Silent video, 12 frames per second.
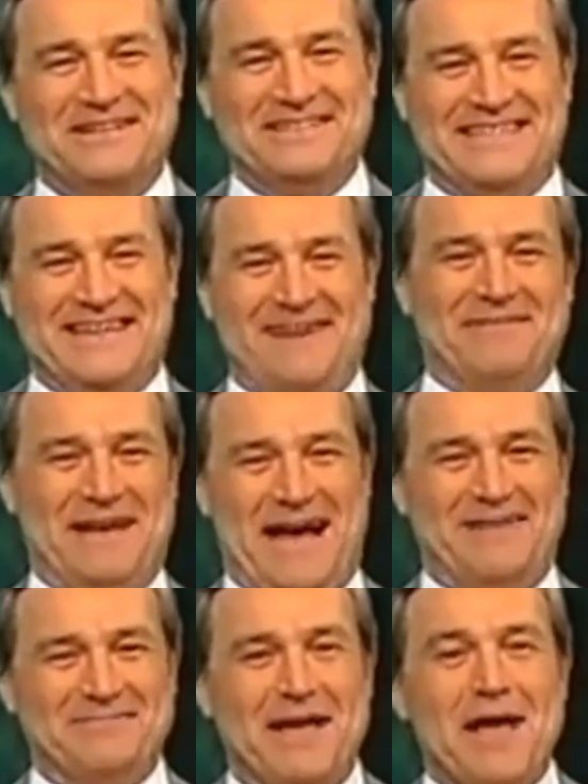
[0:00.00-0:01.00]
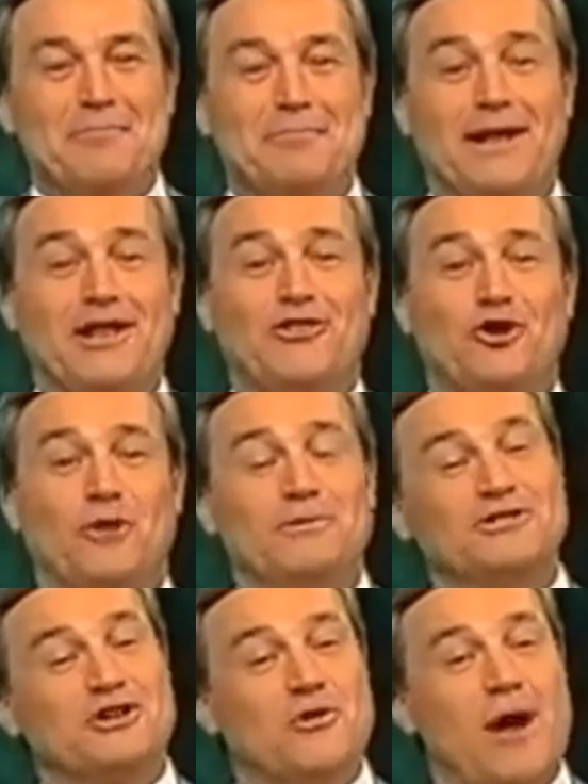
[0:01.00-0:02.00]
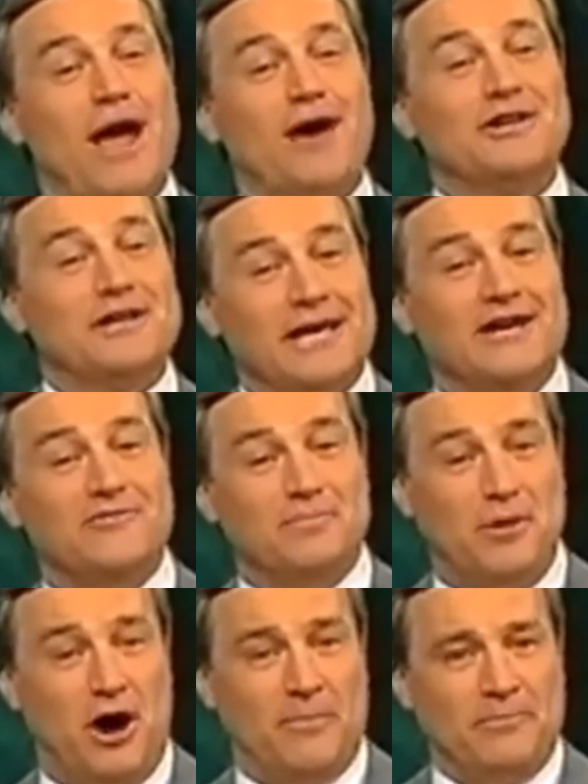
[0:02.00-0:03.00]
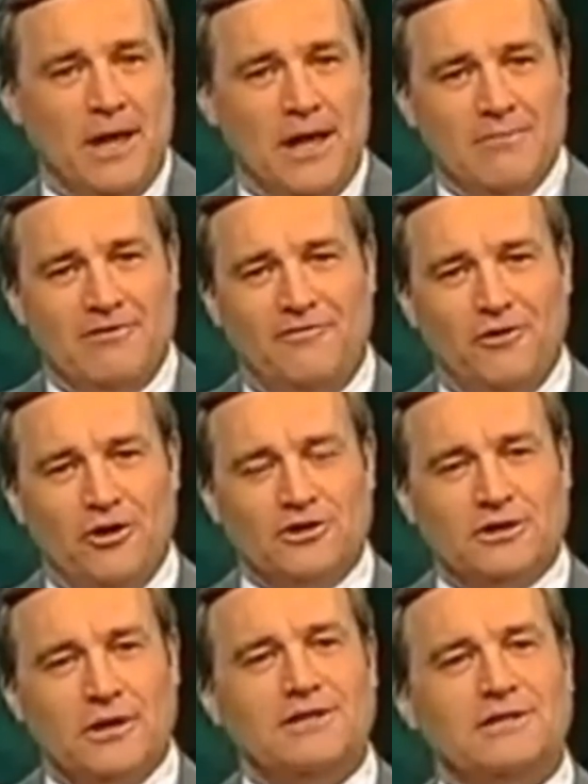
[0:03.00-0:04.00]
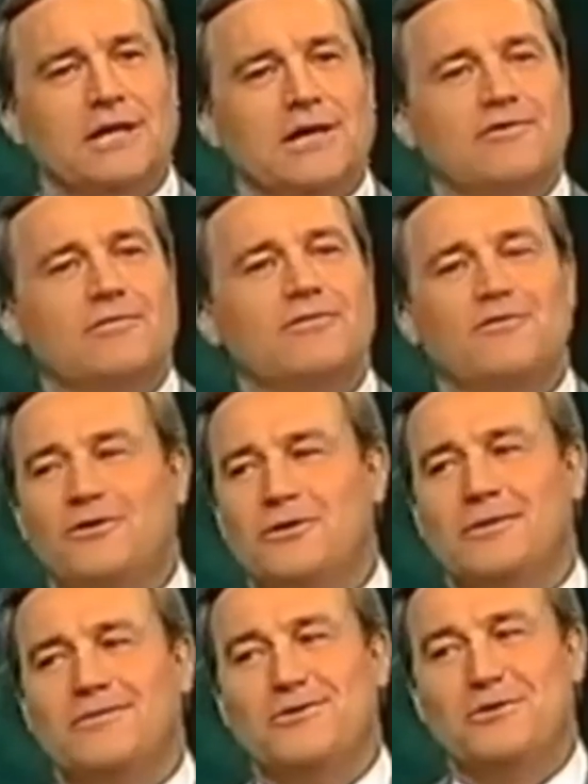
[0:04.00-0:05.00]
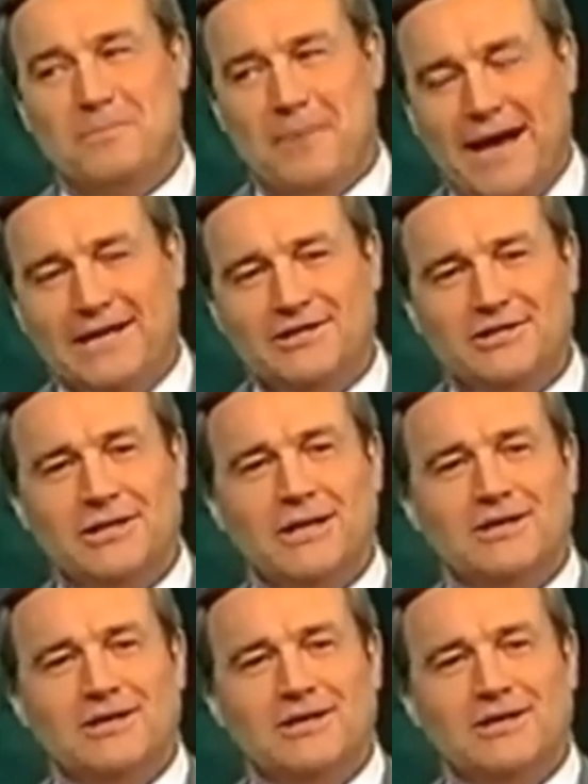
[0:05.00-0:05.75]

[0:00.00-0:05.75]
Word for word: because coming up, Billy Thorpe is crowned King of Pop. But first, let's hear from a few of your mates,